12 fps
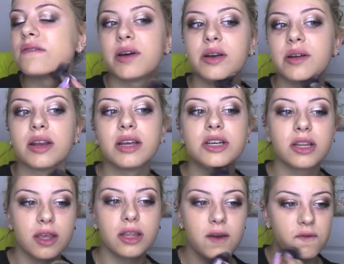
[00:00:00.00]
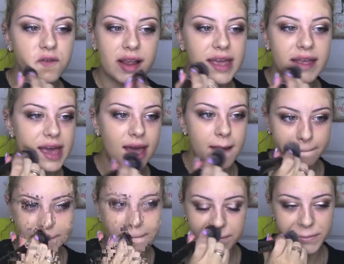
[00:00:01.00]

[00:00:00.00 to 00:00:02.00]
foundation, you forget